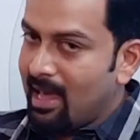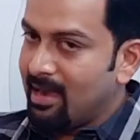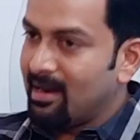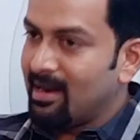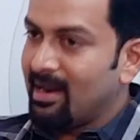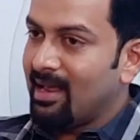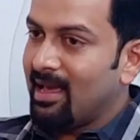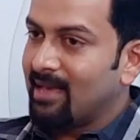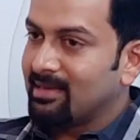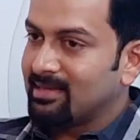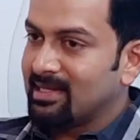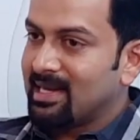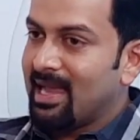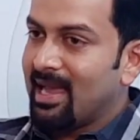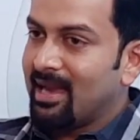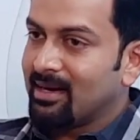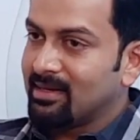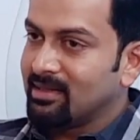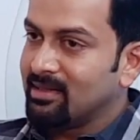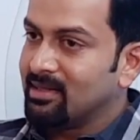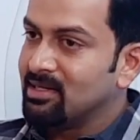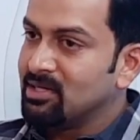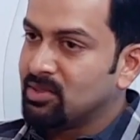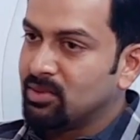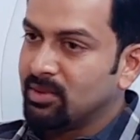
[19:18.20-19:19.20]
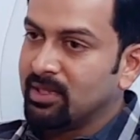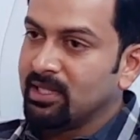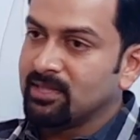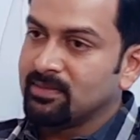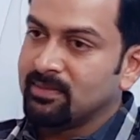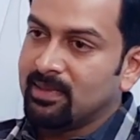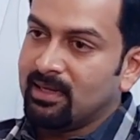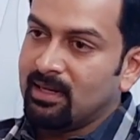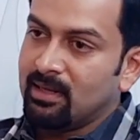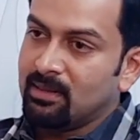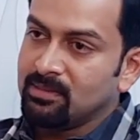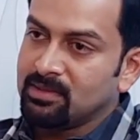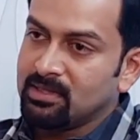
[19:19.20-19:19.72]
uh, as an actor in today's
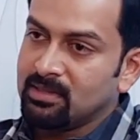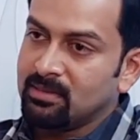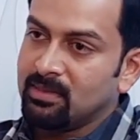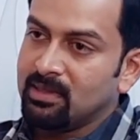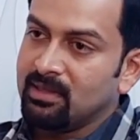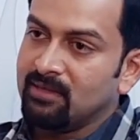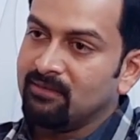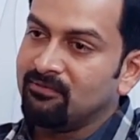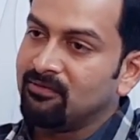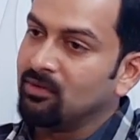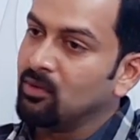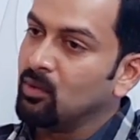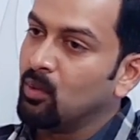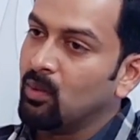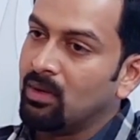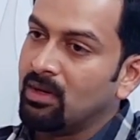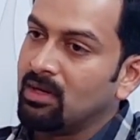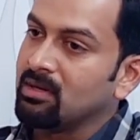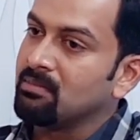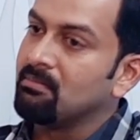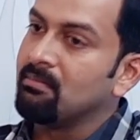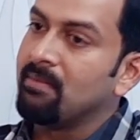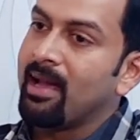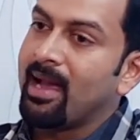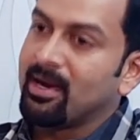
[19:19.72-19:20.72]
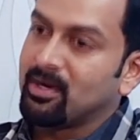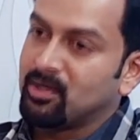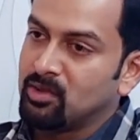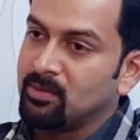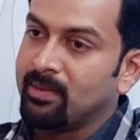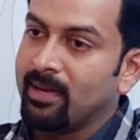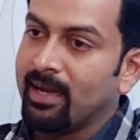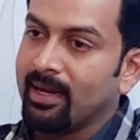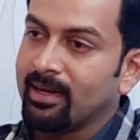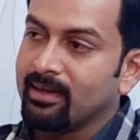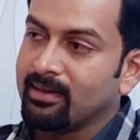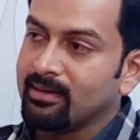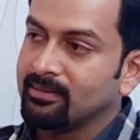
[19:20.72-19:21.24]
Malayalam cinema, if you work back to
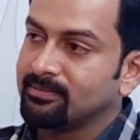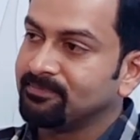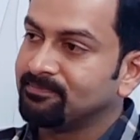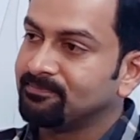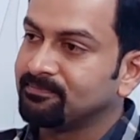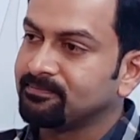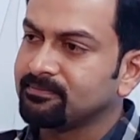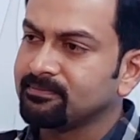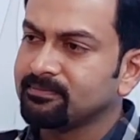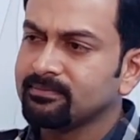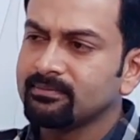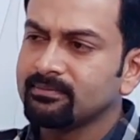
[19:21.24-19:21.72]
back, right.